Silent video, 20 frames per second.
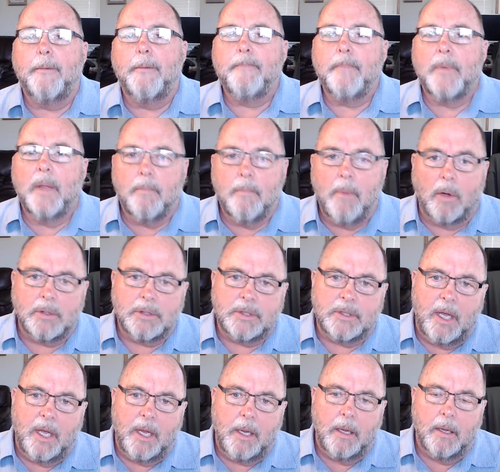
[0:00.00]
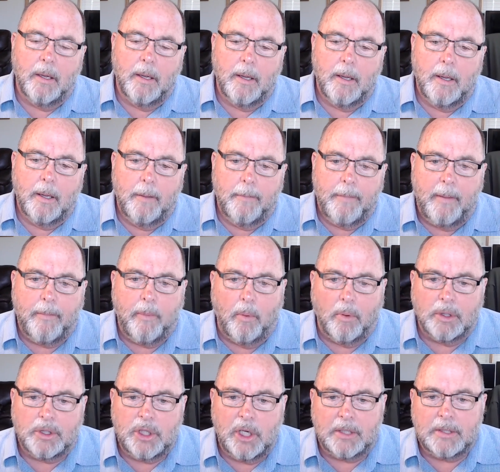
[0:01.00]
Mostly, people
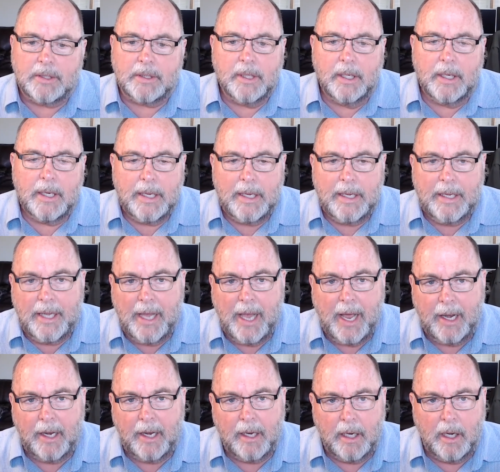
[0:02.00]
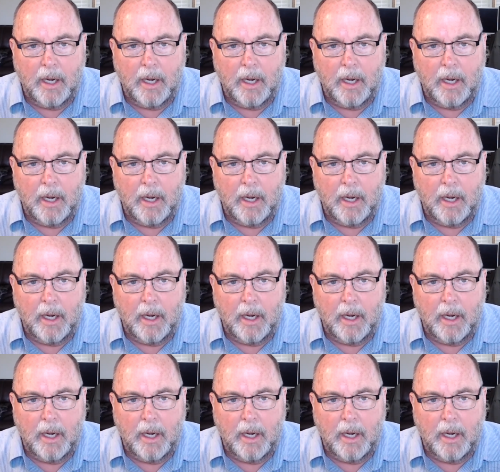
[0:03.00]
will just get it.